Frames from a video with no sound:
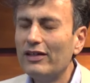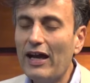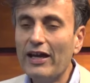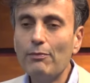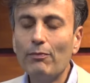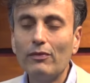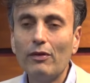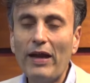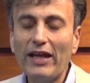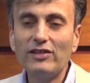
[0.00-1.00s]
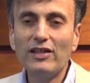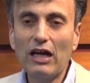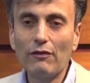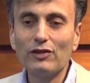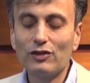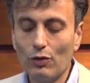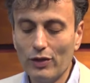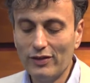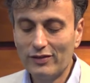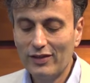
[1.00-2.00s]
Time magazine cover
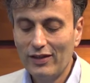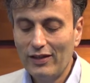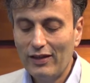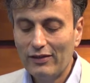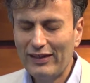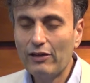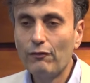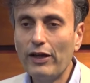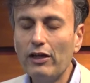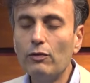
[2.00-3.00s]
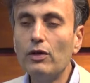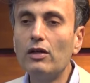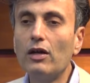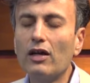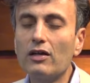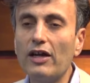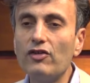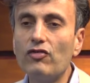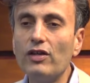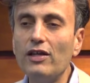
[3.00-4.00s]
stories, that whenever a
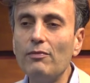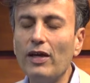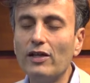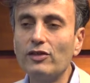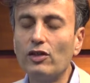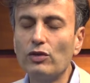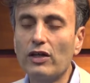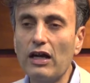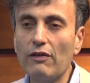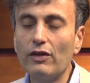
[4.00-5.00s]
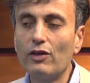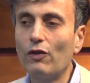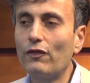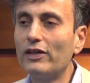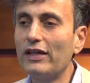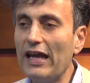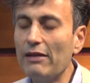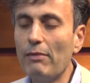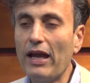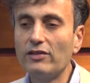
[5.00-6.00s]
country makes it to the cover of a
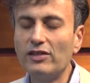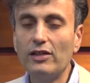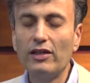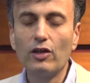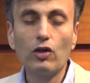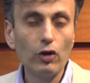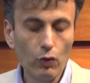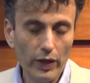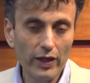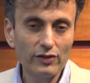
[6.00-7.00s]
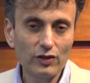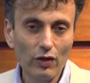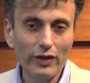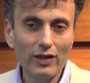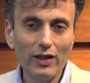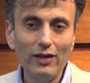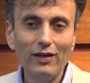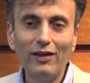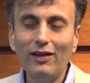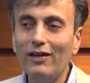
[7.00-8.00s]
Time magazine in a good way
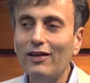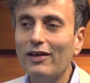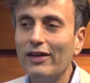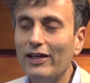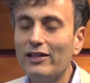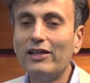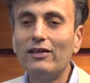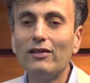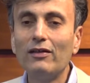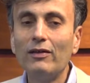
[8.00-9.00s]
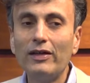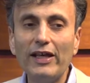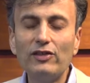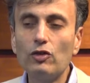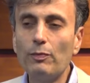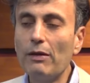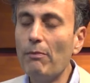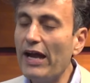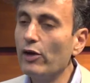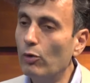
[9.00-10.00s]
historically, it tends to be a
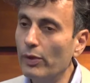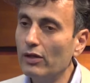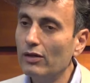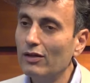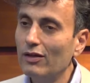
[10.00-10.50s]
bad omen.